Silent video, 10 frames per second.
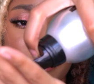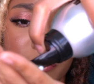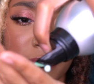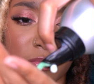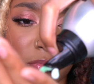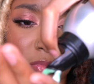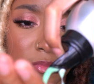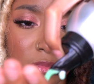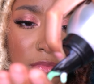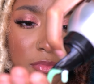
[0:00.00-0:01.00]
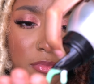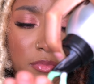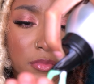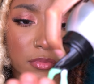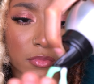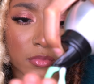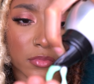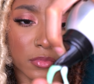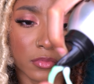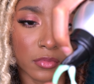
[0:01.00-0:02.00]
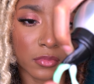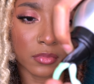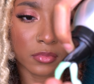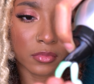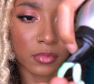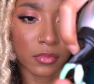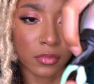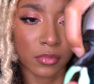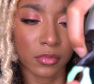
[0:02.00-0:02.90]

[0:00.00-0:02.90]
Nothing is said.